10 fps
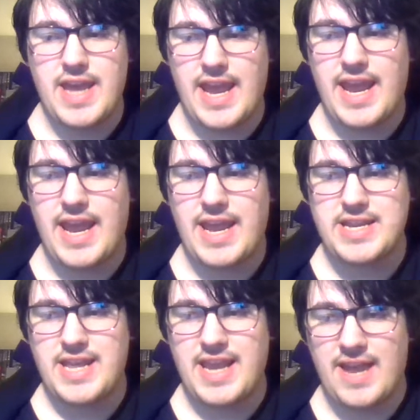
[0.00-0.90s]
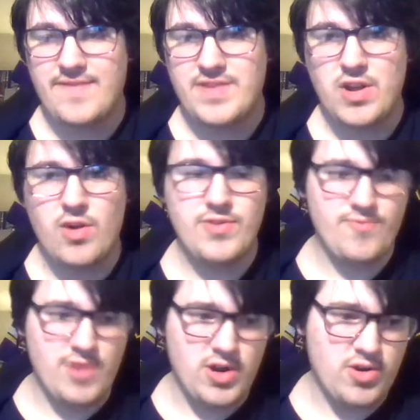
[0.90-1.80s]
and they have to go on
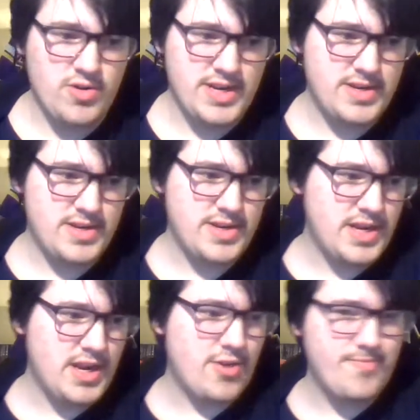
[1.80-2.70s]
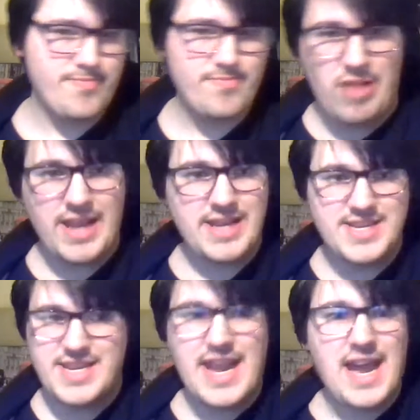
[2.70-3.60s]
the road and, play in
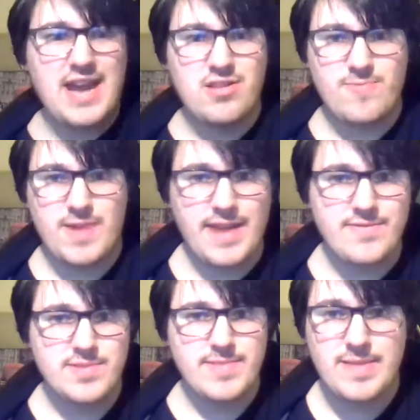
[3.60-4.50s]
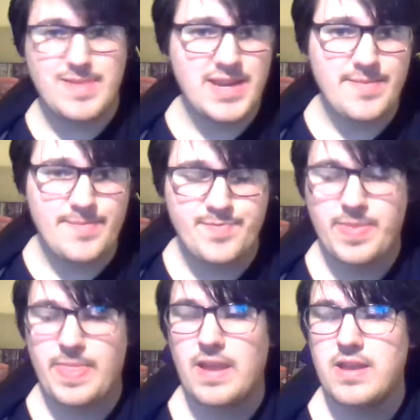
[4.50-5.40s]
Seattle or whatever it may be,
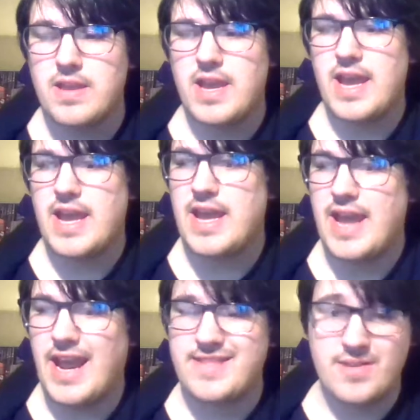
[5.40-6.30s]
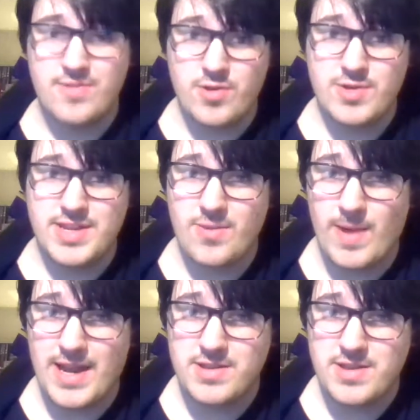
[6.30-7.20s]
and they lose in the
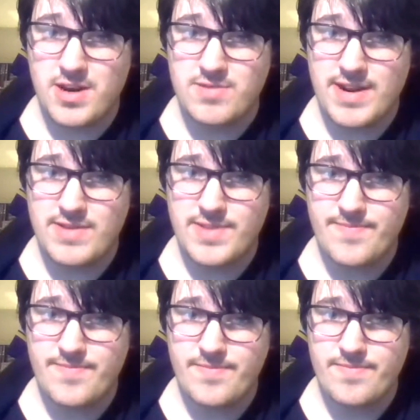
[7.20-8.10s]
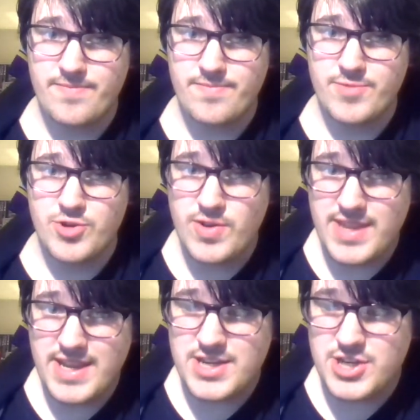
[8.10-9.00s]
wild card round, should
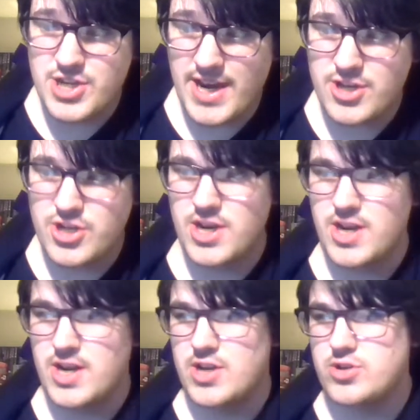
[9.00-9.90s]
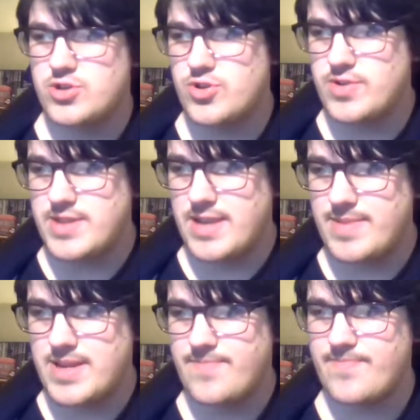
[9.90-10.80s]
things change? Should they
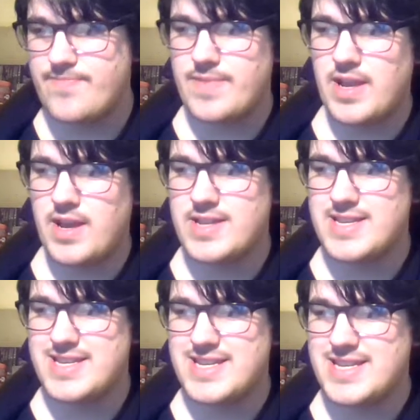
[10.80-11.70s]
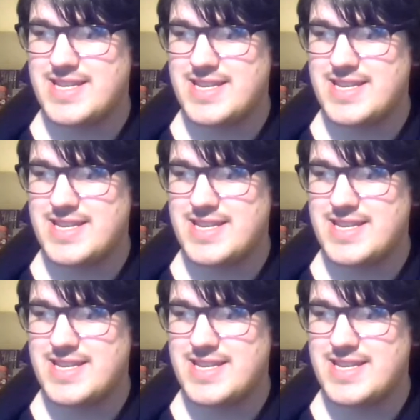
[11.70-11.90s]
be? Because